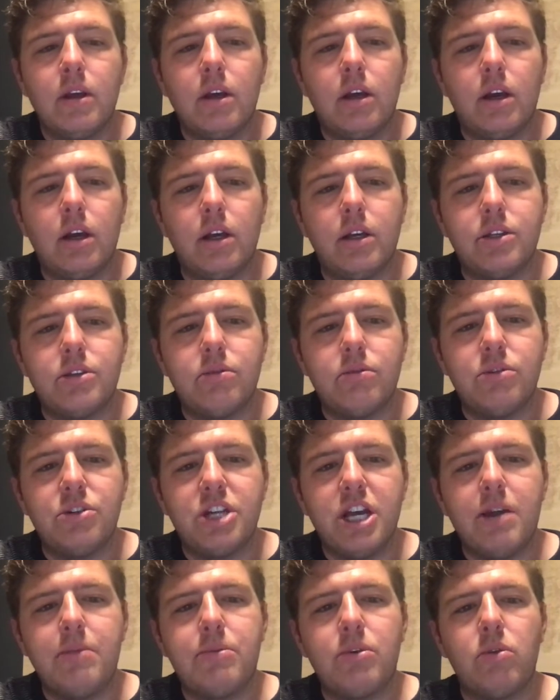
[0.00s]
Uh, so in
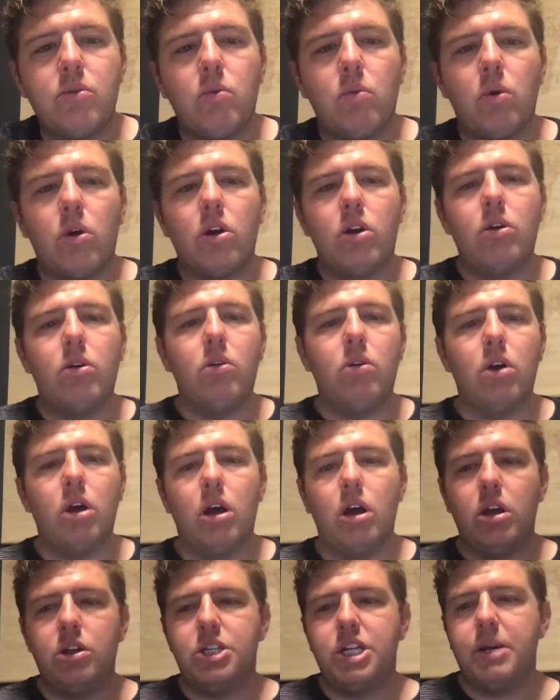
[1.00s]
chapter one,
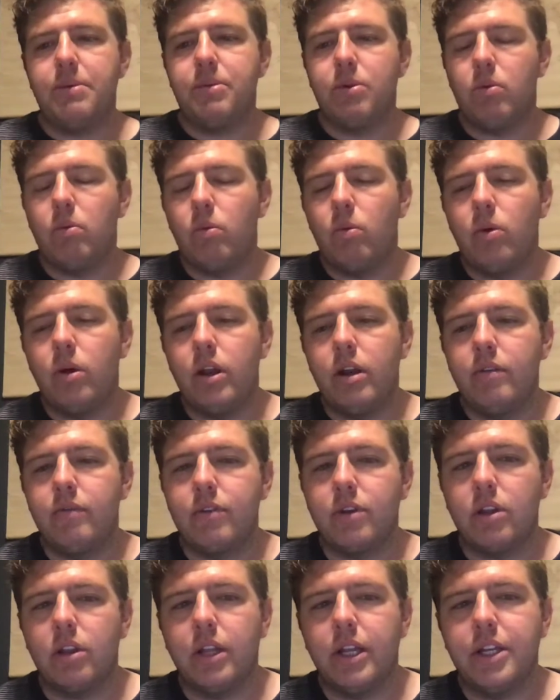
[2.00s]
uh, chapter one of
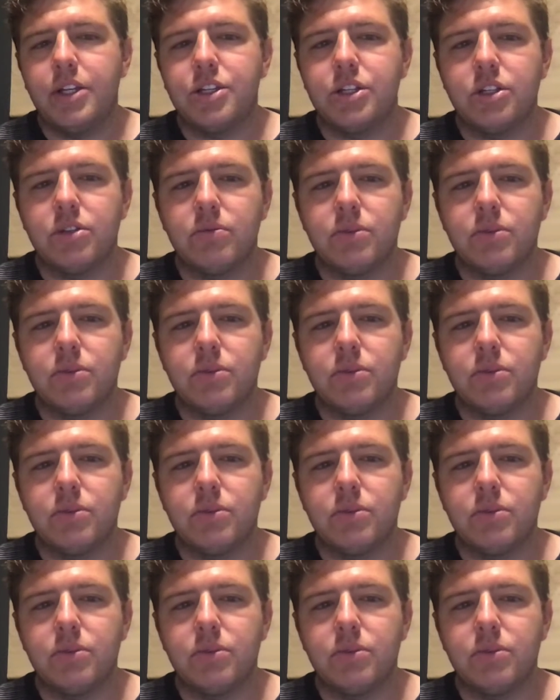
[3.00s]
Galatians,